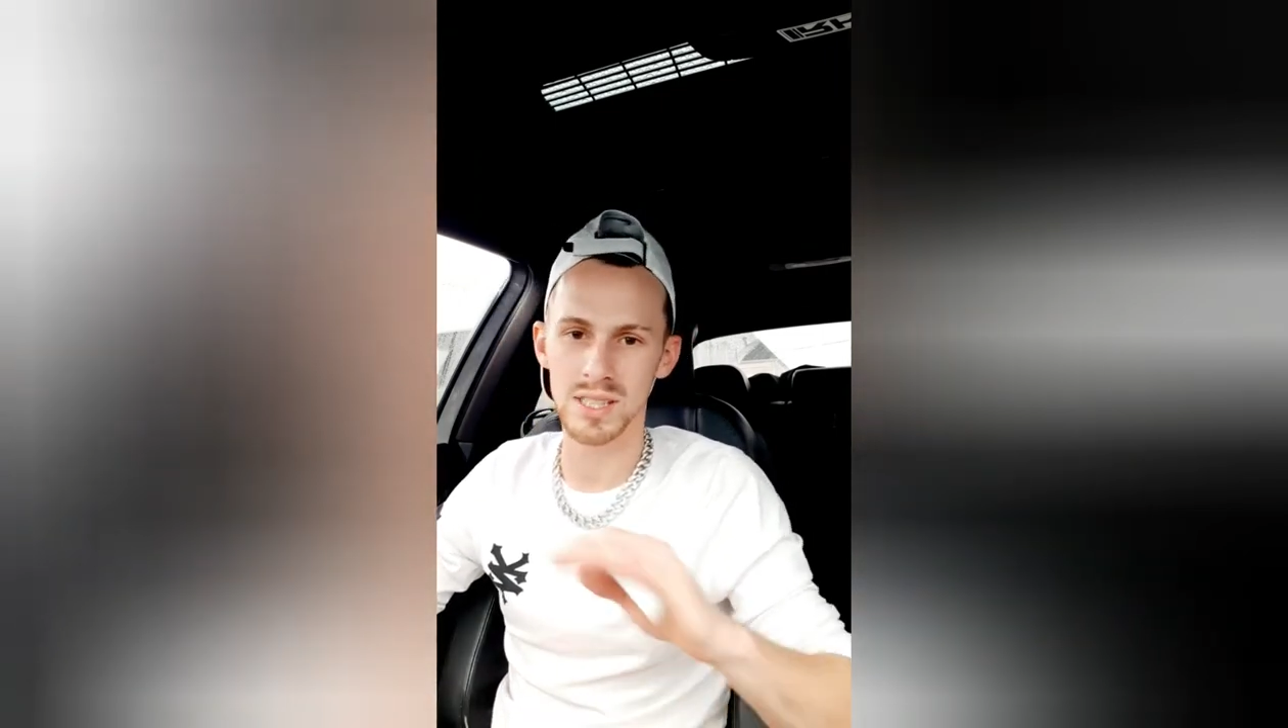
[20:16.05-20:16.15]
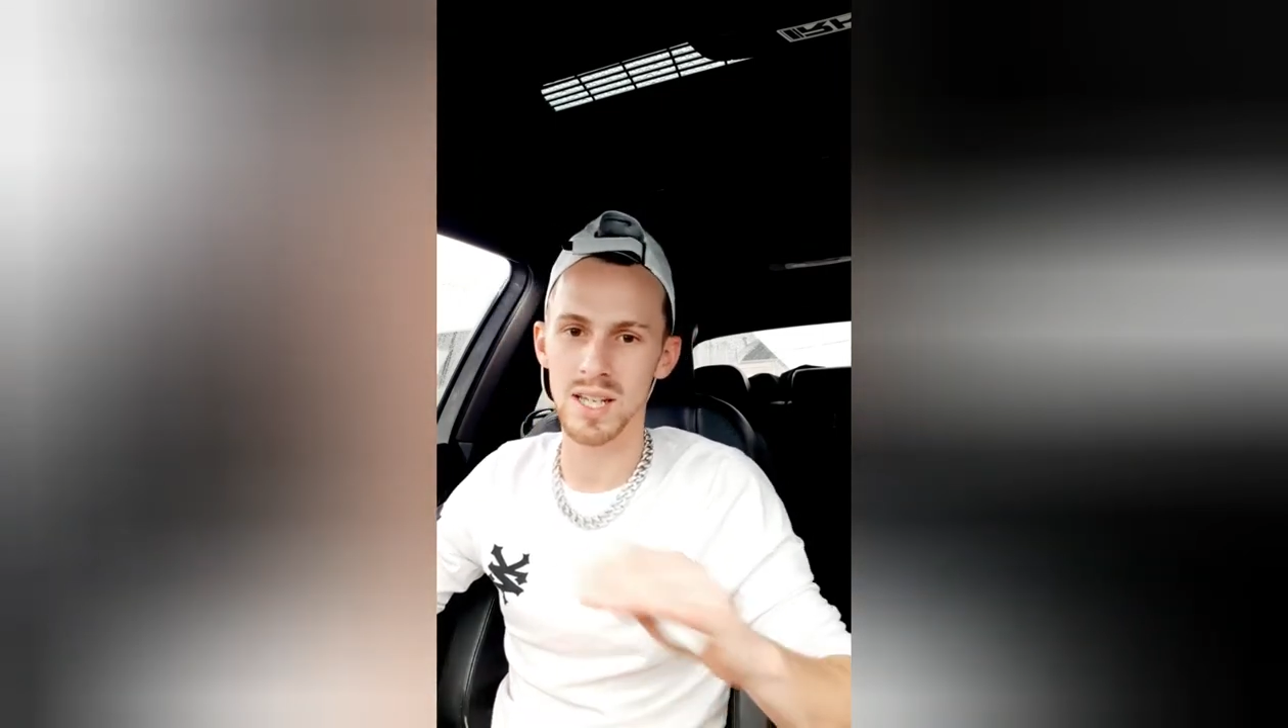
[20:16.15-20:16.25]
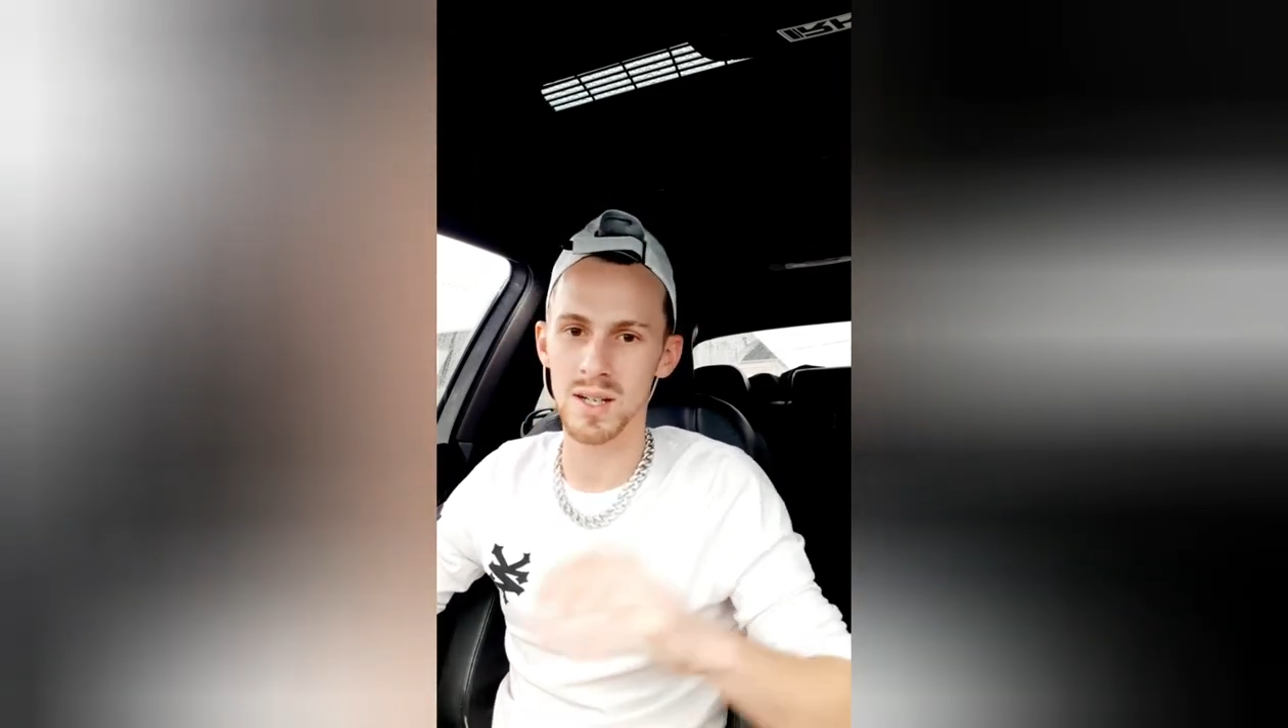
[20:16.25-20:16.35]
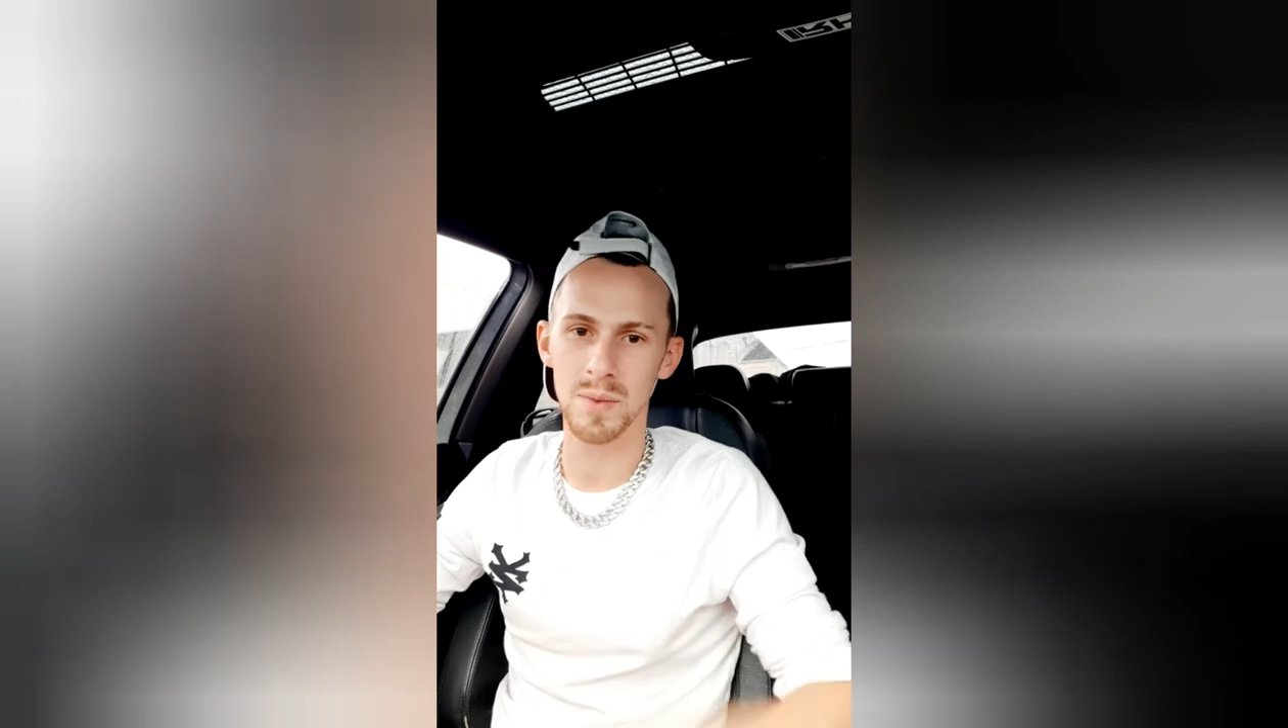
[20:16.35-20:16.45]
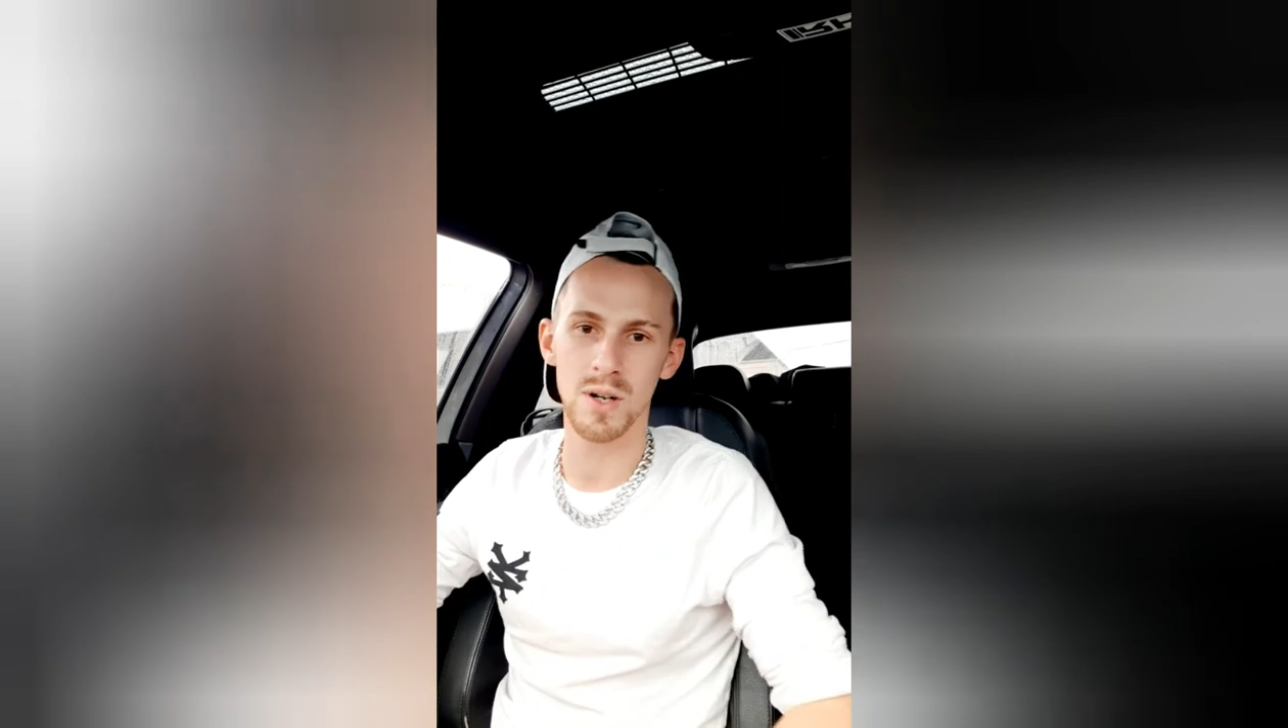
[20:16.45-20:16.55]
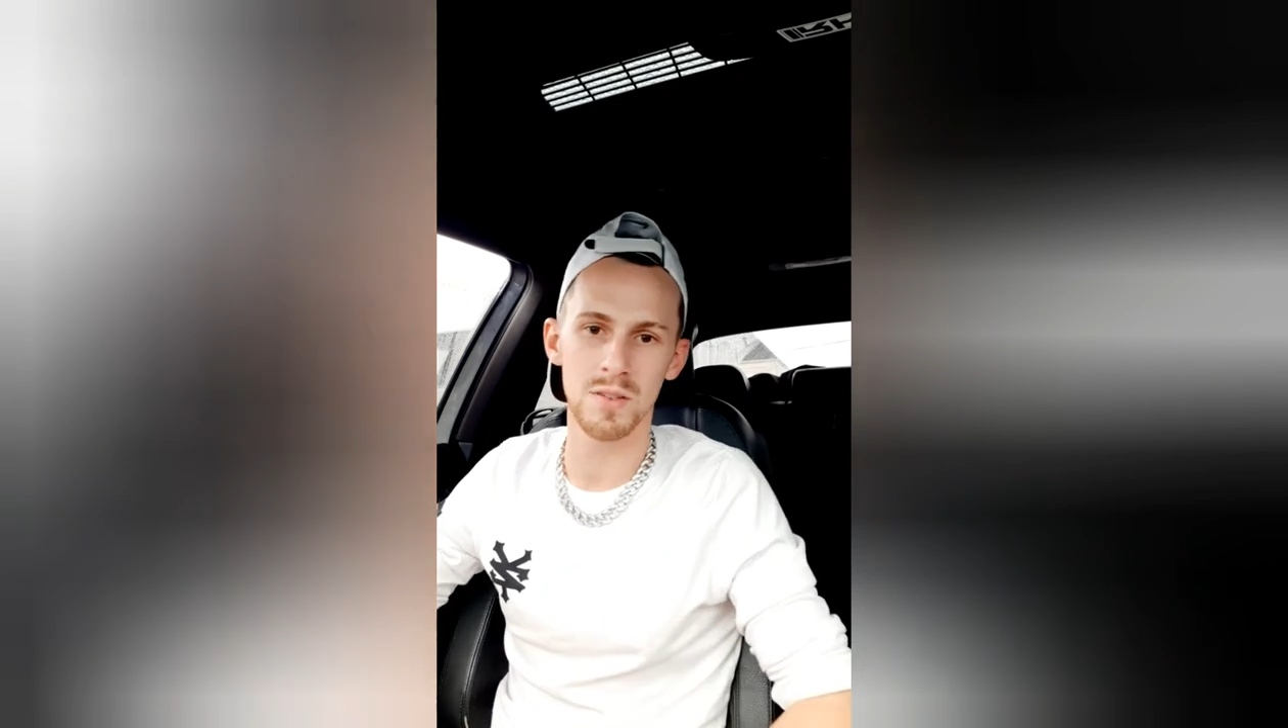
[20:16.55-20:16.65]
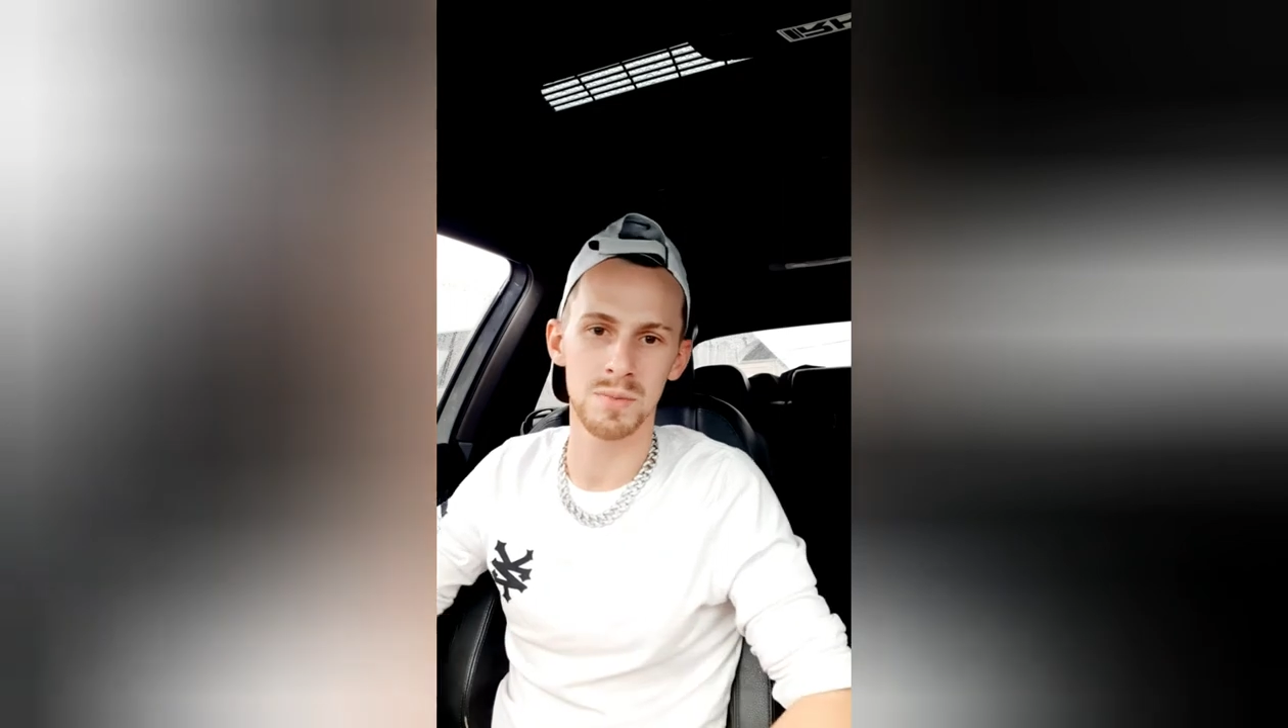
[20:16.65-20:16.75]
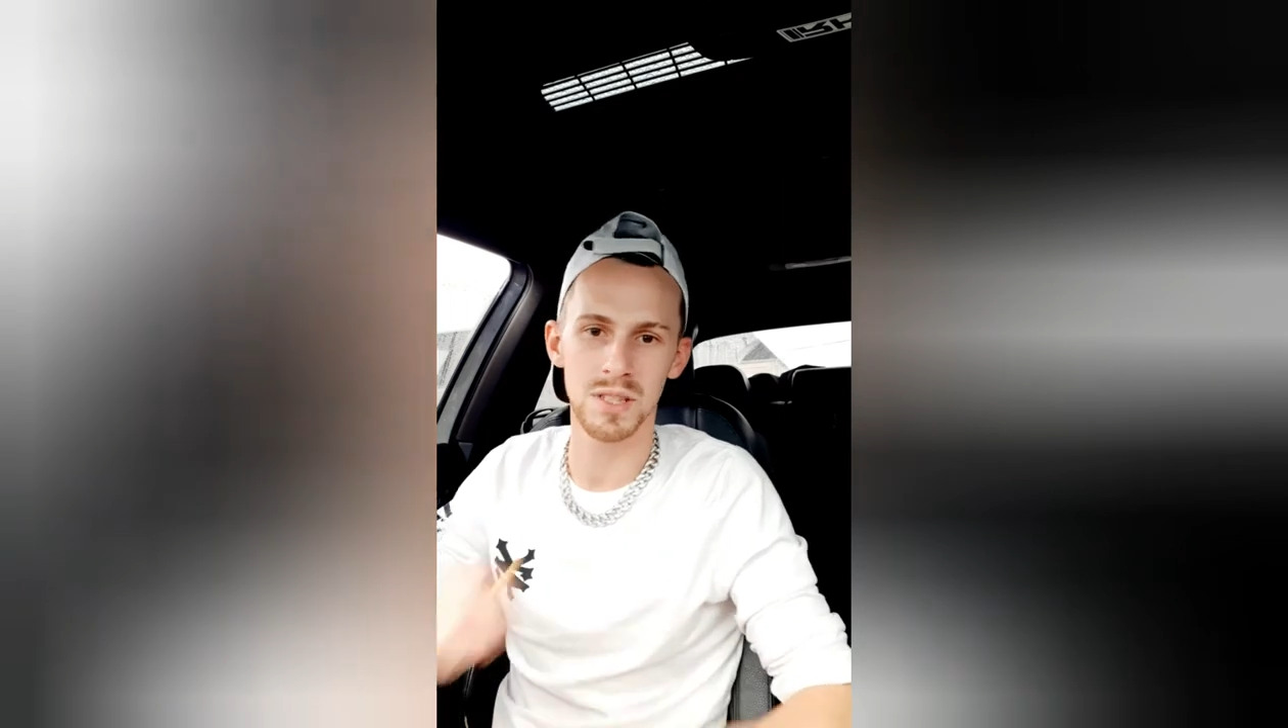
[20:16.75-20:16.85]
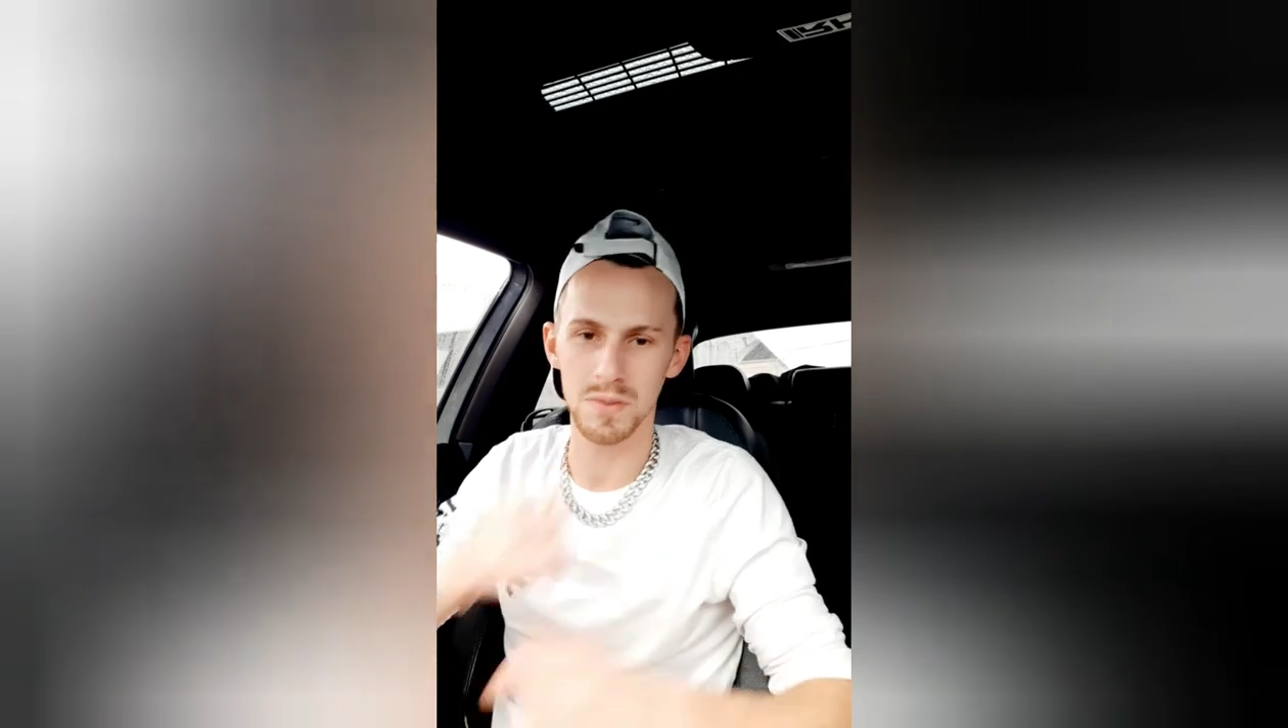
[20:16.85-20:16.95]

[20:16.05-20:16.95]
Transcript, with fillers: Stay up off me,